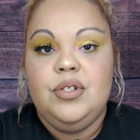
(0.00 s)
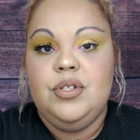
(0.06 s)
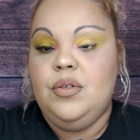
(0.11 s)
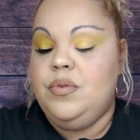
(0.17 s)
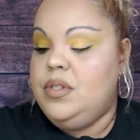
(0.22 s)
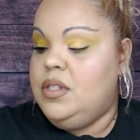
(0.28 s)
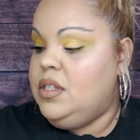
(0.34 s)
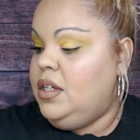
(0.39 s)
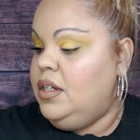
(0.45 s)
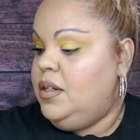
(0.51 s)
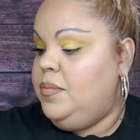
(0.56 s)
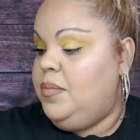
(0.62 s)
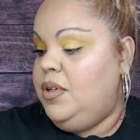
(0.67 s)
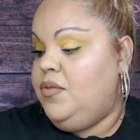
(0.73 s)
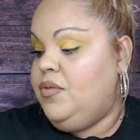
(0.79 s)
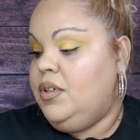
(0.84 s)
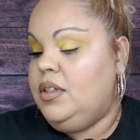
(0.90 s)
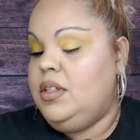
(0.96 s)
so it's going to
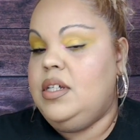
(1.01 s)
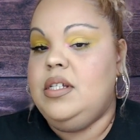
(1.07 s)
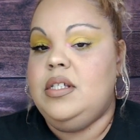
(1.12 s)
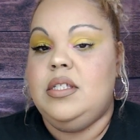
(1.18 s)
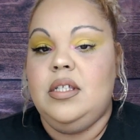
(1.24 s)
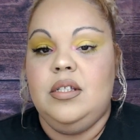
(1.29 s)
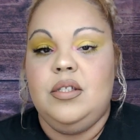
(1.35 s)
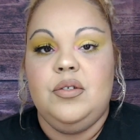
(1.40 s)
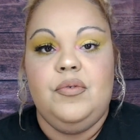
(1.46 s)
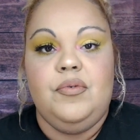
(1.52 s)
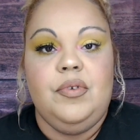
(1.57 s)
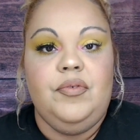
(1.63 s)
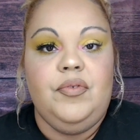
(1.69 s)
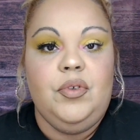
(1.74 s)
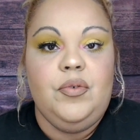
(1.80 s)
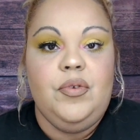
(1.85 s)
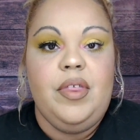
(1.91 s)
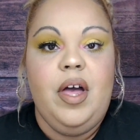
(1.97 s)
be really easy to review